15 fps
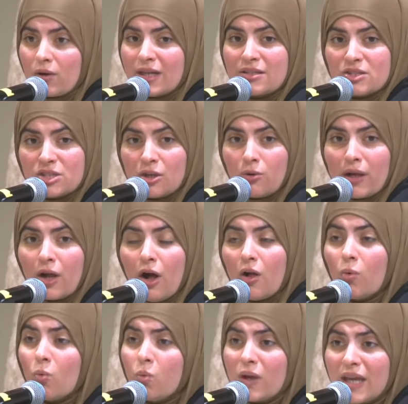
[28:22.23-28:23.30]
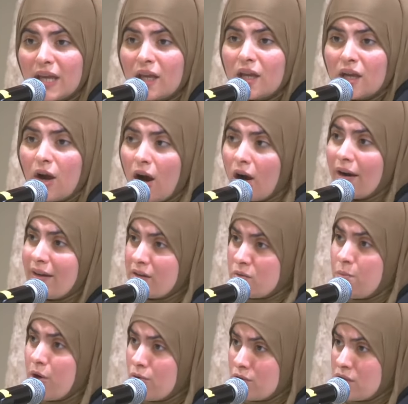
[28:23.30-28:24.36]
considering all we are
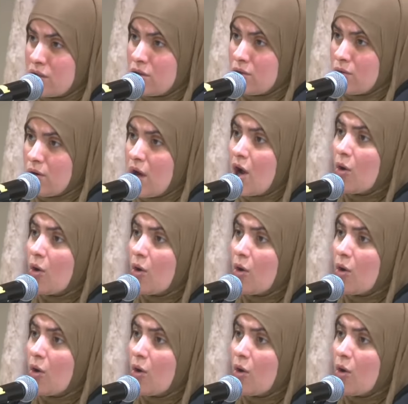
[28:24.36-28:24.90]
exposed to,